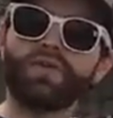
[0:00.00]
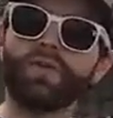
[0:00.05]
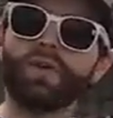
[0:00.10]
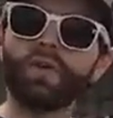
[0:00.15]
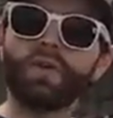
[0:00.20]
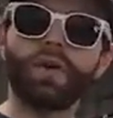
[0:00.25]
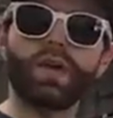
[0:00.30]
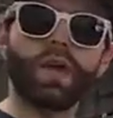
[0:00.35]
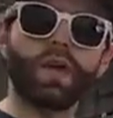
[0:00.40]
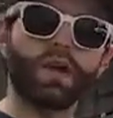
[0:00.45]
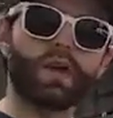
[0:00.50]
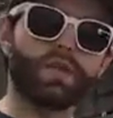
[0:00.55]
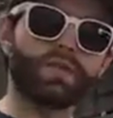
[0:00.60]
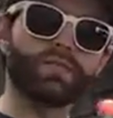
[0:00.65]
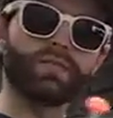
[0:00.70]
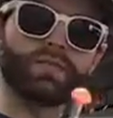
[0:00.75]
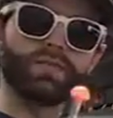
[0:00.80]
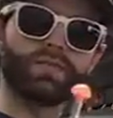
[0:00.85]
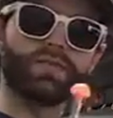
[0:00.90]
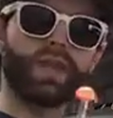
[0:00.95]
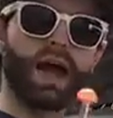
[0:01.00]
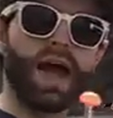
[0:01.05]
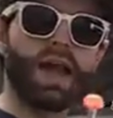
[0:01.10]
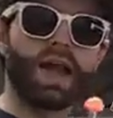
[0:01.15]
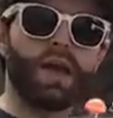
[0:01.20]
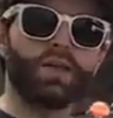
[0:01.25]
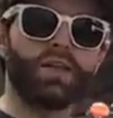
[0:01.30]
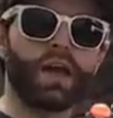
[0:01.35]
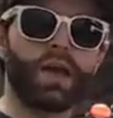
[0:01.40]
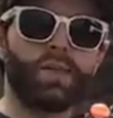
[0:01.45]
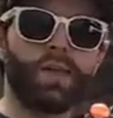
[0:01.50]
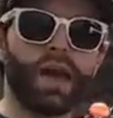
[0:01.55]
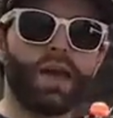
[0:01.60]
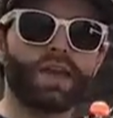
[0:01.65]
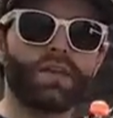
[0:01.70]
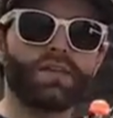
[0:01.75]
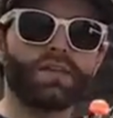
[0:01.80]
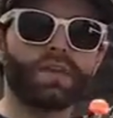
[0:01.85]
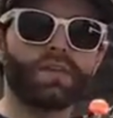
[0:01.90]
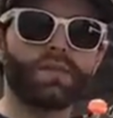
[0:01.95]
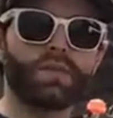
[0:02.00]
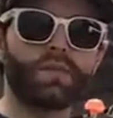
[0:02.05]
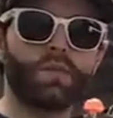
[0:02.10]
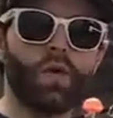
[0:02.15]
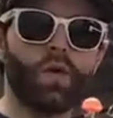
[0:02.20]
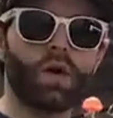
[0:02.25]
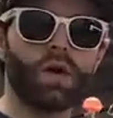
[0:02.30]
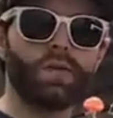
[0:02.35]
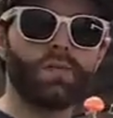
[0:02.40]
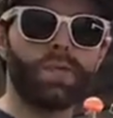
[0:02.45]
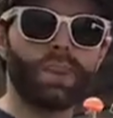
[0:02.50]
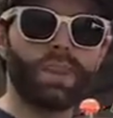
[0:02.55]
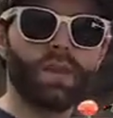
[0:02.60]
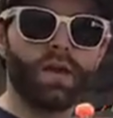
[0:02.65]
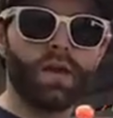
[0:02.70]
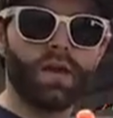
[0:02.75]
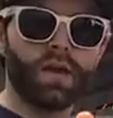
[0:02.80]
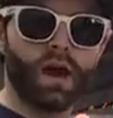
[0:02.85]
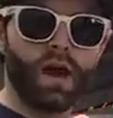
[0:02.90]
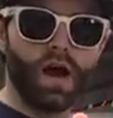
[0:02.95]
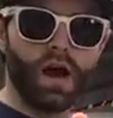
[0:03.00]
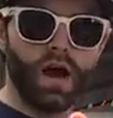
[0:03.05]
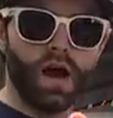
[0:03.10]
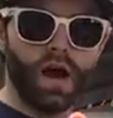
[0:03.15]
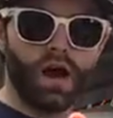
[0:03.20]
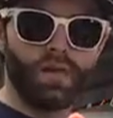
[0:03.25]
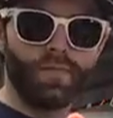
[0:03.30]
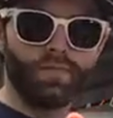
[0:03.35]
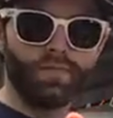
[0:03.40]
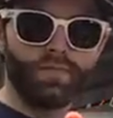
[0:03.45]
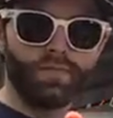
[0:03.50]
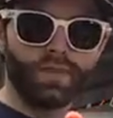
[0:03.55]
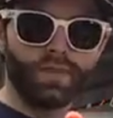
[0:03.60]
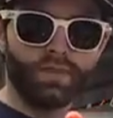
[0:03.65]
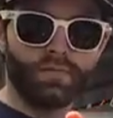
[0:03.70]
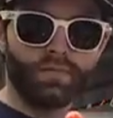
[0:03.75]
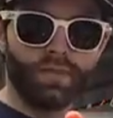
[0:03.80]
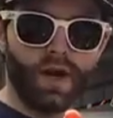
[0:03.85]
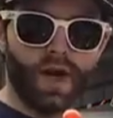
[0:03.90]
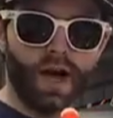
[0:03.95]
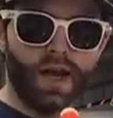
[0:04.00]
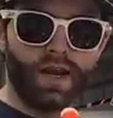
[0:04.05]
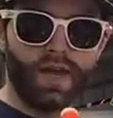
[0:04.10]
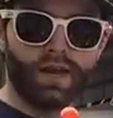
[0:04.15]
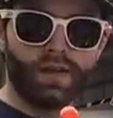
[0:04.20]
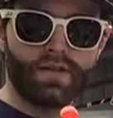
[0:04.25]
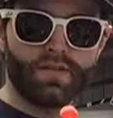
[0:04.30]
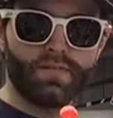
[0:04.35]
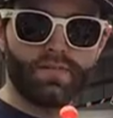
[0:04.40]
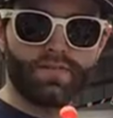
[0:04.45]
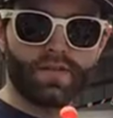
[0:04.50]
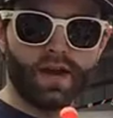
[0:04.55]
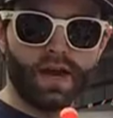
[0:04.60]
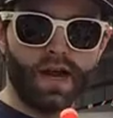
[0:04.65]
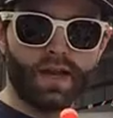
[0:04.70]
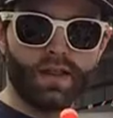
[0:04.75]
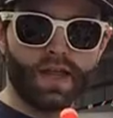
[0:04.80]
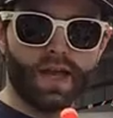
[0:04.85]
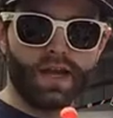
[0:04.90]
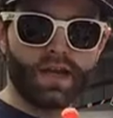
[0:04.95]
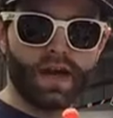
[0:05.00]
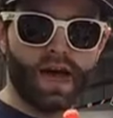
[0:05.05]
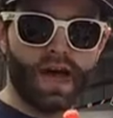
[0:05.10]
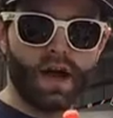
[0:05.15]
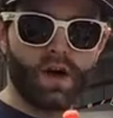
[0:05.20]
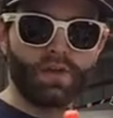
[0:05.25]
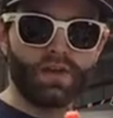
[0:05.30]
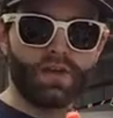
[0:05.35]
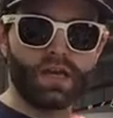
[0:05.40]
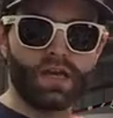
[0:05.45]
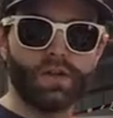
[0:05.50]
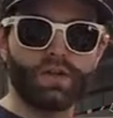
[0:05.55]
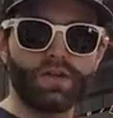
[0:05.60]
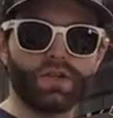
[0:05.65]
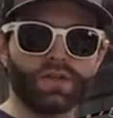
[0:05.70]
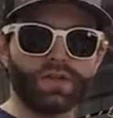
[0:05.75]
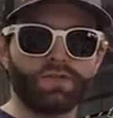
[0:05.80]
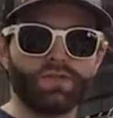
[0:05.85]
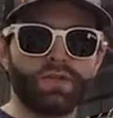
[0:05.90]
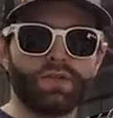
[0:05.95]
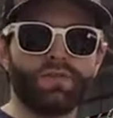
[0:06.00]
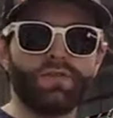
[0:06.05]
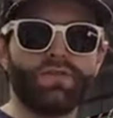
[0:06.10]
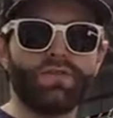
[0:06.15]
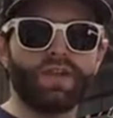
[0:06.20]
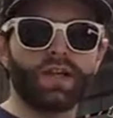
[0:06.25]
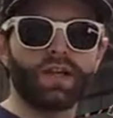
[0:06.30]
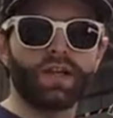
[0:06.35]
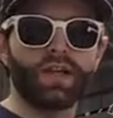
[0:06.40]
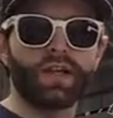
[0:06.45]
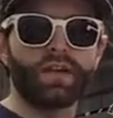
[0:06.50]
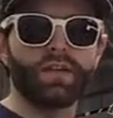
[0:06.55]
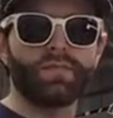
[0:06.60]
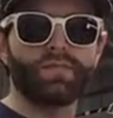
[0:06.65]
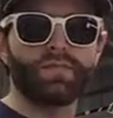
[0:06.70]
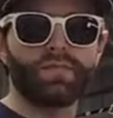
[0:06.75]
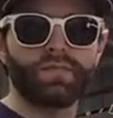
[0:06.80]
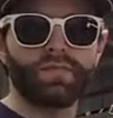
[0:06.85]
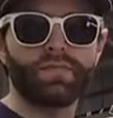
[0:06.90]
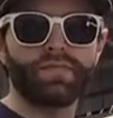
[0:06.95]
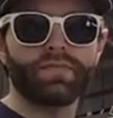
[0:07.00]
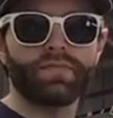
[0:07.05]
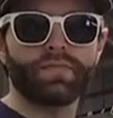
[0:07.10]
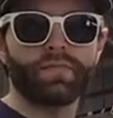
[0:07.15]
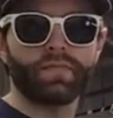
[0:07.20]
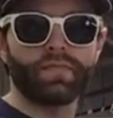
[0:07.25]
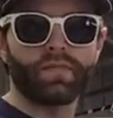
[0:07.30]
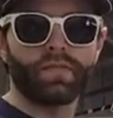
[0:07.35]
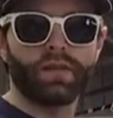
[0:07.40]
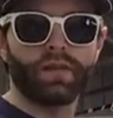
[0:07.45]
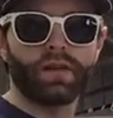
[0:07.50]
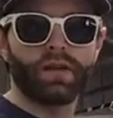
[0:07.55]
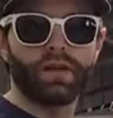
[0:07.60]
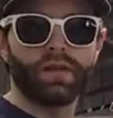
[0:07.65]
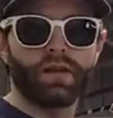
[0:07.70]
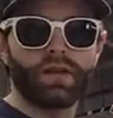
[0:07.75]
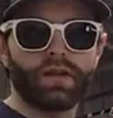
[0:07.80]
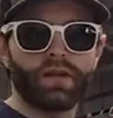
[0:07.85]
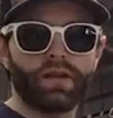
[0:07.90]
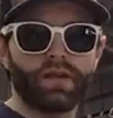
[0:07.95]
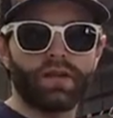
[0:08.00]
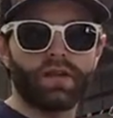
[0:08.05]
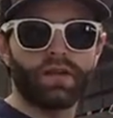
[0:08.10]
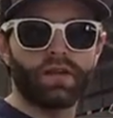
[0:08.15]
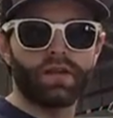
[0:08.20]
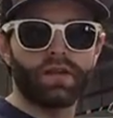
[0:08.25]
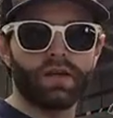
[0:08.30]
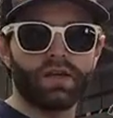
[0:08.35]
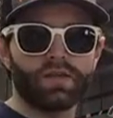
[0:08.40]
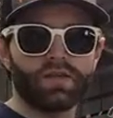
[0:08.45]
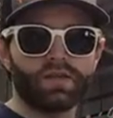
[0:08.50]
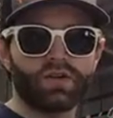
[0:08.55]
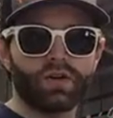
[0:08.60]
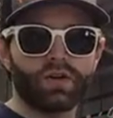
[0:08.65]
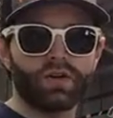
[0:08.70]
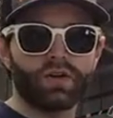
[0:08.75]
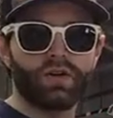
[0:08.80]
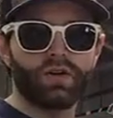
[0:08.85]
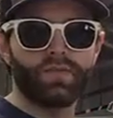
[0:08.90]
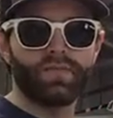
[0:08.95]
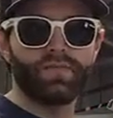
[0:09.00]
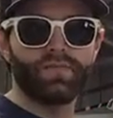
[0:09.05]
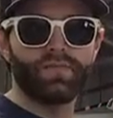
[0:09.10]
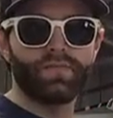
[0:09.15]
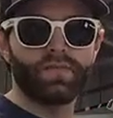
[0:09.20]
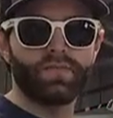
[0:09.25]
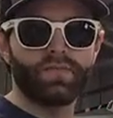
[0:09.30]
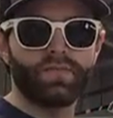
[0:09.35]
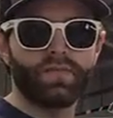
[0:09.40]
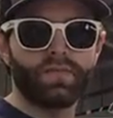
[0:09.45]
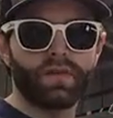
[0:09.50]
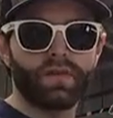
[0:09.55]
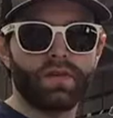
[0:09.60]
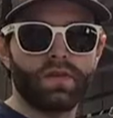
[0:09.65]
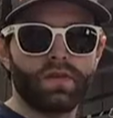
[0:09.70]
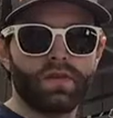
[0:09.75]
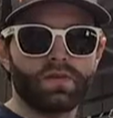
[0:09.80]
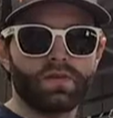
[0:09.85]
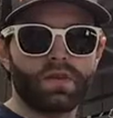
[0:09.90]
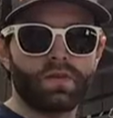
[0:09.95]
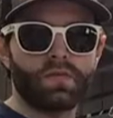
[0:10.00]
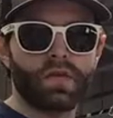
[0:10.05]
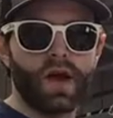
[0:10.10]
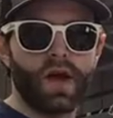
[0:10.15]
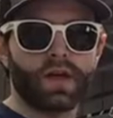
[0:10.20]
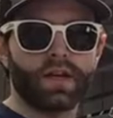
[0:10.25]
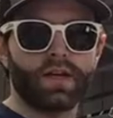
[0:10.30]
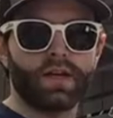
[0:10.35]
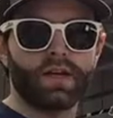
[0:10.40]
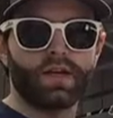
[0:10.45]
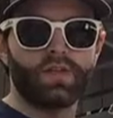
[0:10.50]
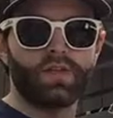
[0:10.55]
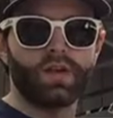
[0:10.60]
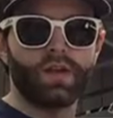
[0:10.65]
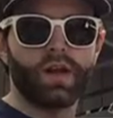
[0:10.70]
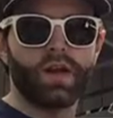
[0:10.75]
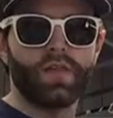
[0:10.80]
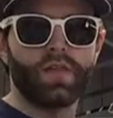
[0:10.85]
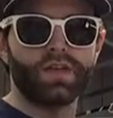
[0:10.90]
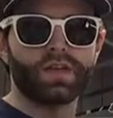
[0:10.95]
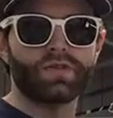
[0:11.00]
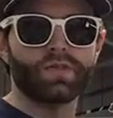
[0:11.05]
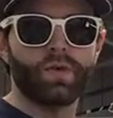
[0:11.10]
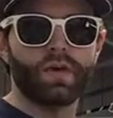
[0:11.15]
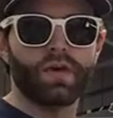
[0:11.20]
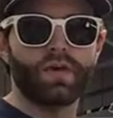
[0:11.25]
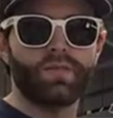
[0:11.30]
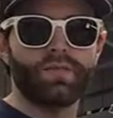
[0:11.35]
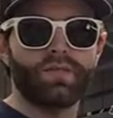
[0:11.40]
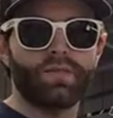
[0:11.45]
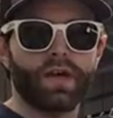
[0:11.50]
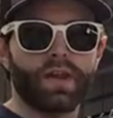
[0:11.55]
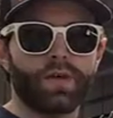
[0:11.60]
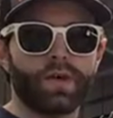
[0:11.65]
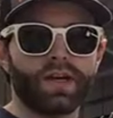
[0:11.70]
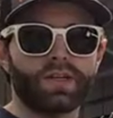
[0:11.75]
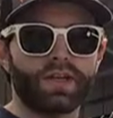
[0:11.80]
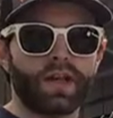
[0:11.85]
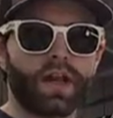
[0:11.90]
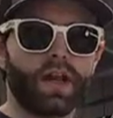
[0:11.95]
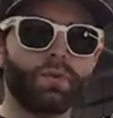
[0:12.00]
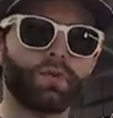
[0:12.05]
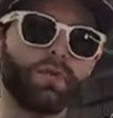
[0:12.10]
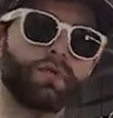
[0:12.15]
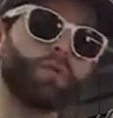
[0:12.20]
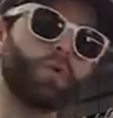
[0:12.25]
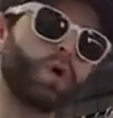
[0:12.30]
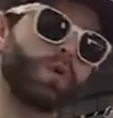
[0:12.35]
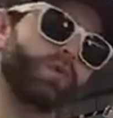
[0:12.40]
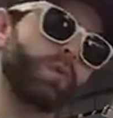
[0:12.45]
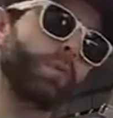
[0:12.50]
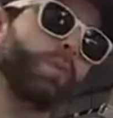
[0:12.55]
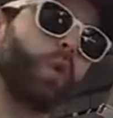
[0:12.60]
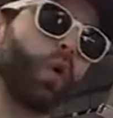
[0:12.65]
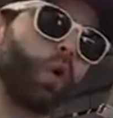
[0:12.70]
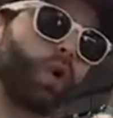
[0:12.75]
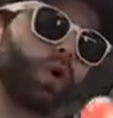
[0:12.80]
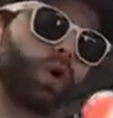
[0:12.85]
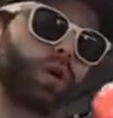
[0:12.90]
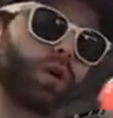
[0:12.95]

Normally I do a little bit of kung fu here and flatten out that pendant even more. But I like how the image is really filling the circle, so I'm not going to do it on this one.